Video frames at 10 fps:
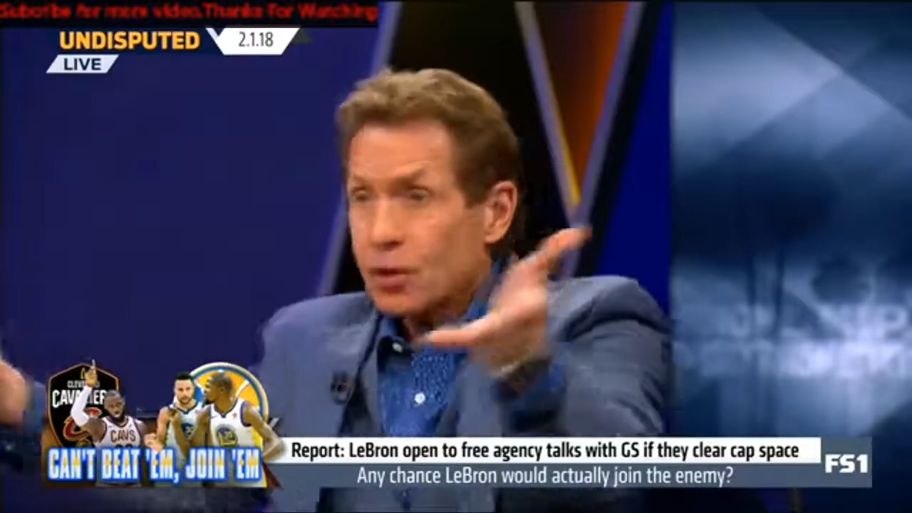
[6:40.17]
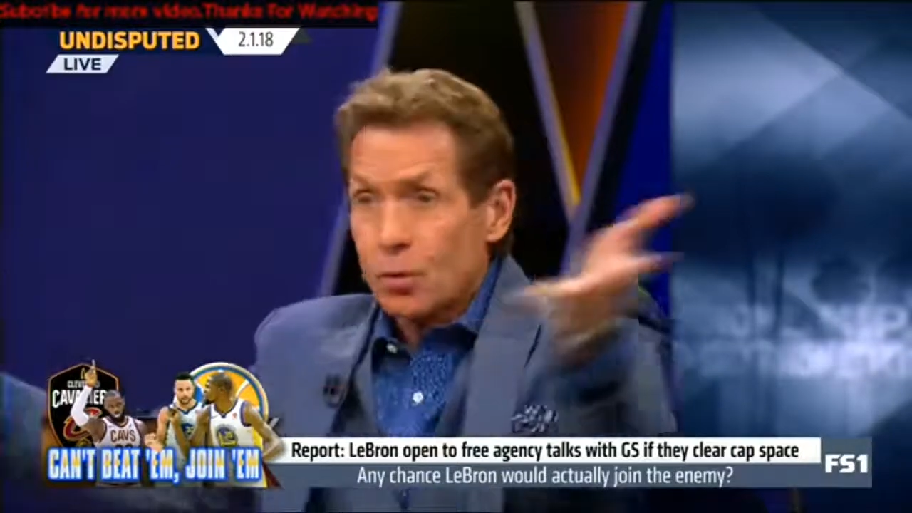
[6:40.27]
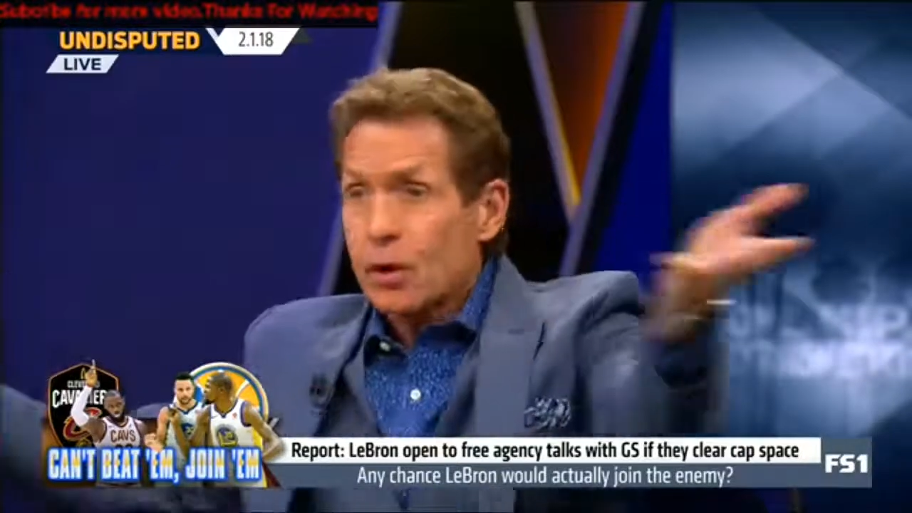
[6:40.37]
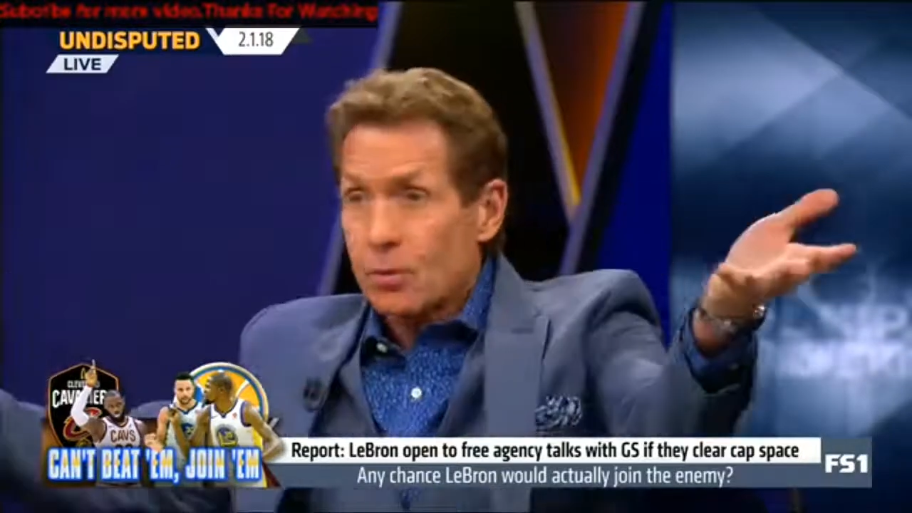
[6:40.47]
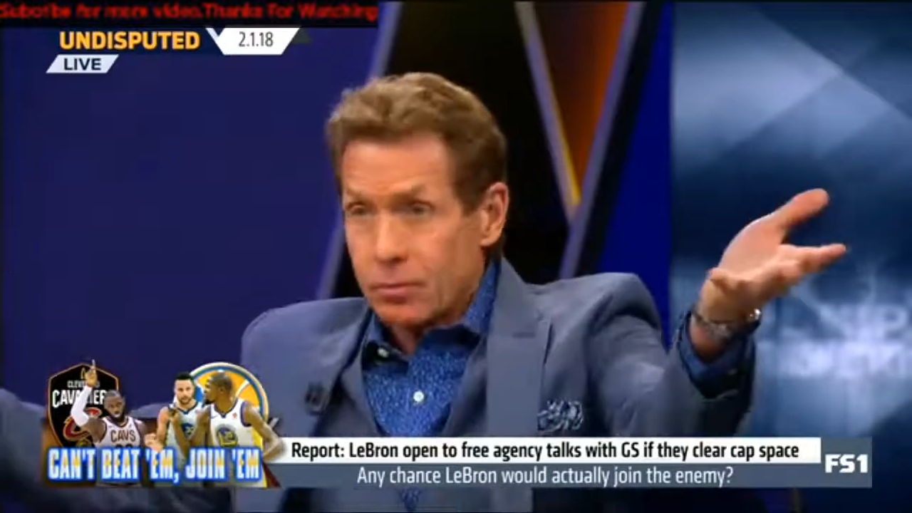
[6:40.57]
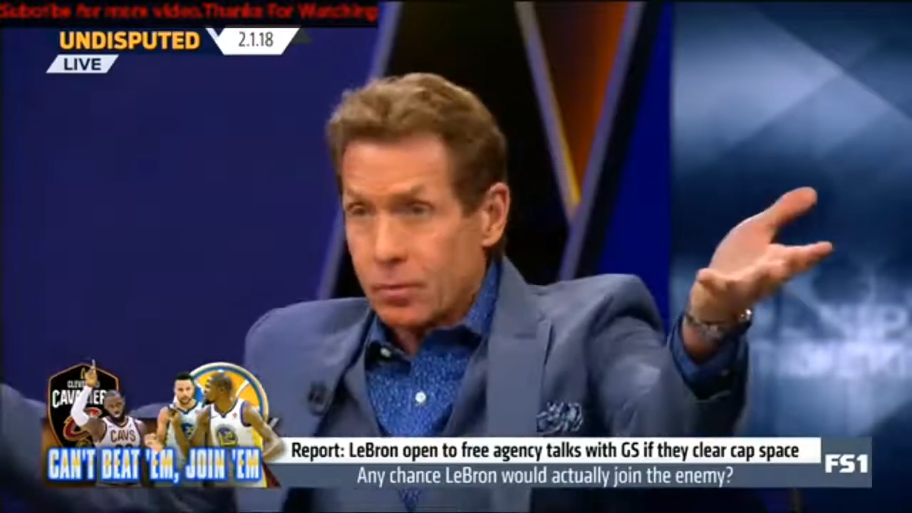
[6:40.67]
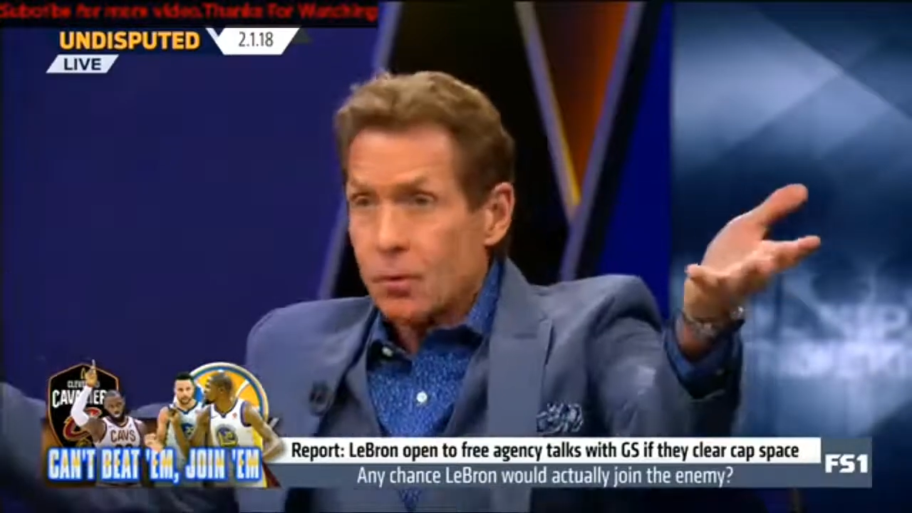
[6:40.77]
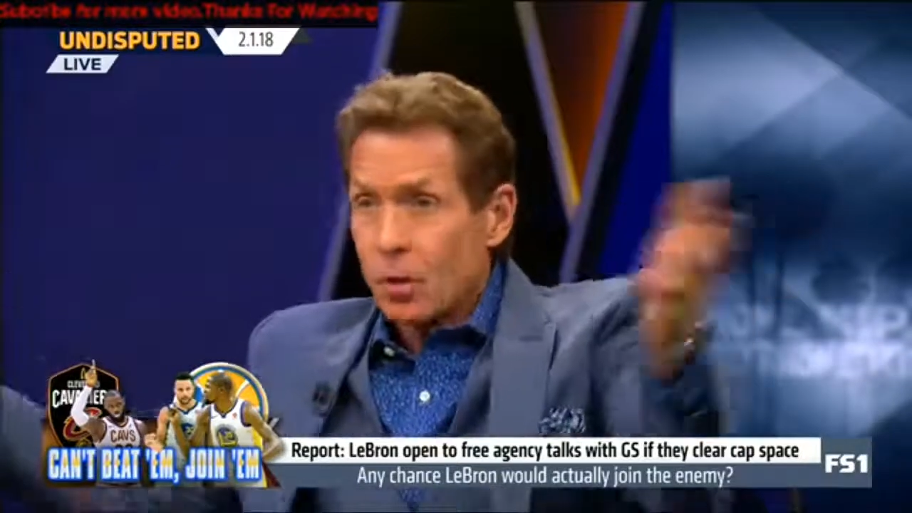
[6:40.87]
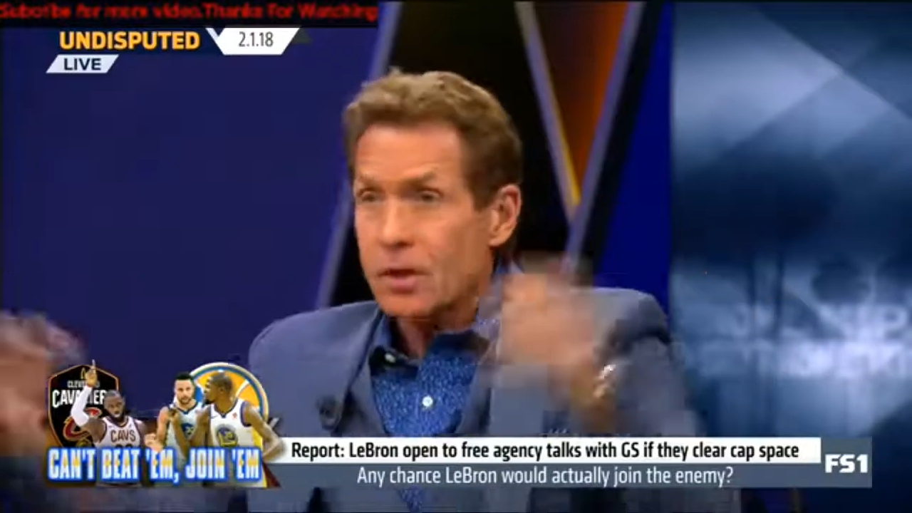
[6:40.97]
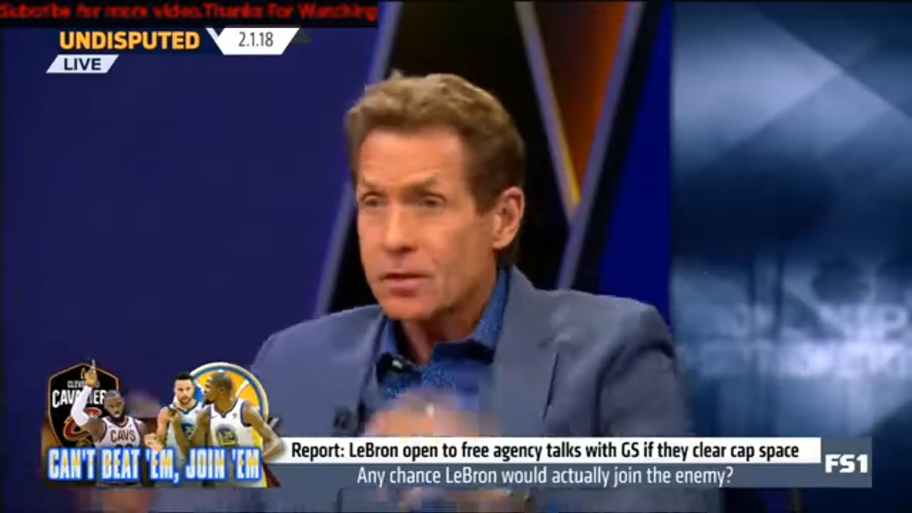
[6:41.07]
back to where
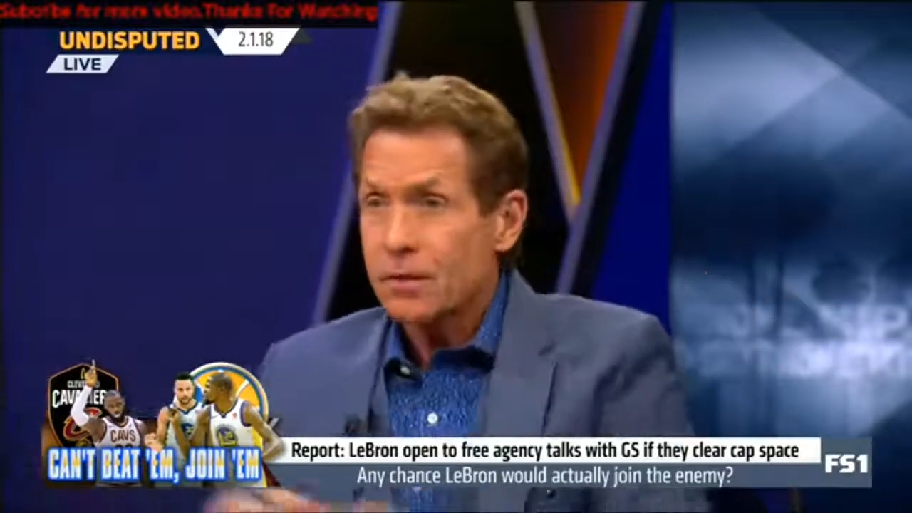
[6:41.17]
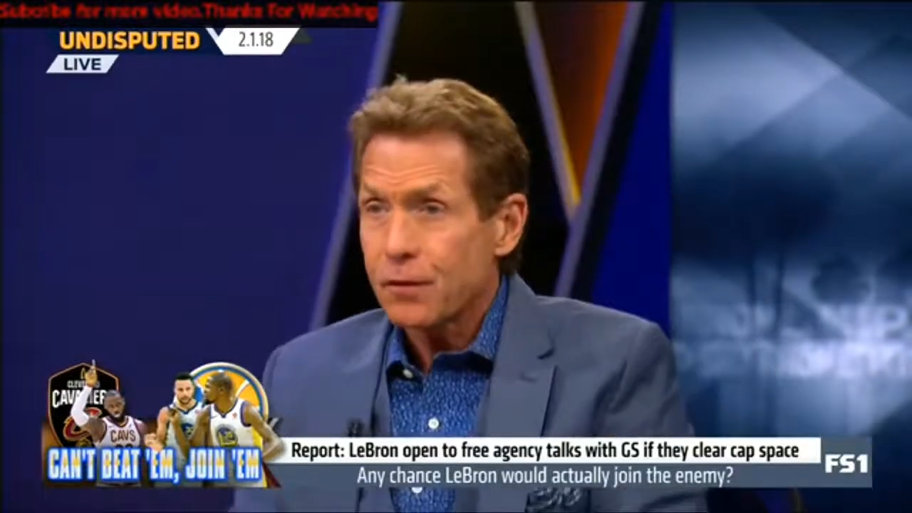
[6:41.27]
it was